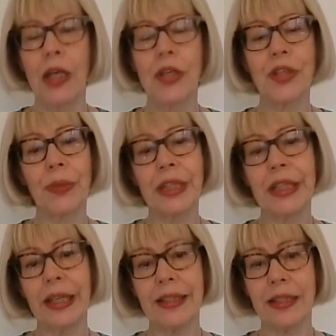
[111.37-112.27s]
So in
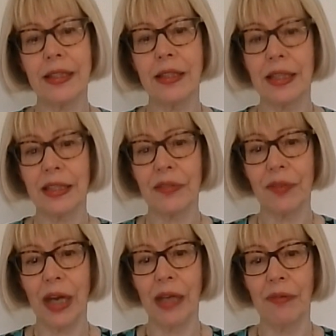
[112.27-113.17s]

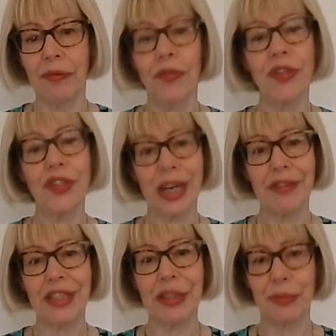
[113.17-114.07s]
1995, the
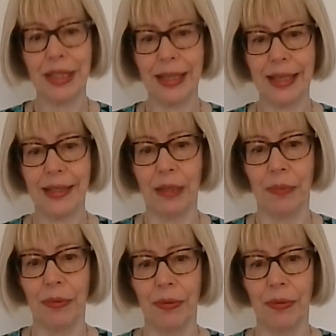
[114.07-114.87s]
charity was set up,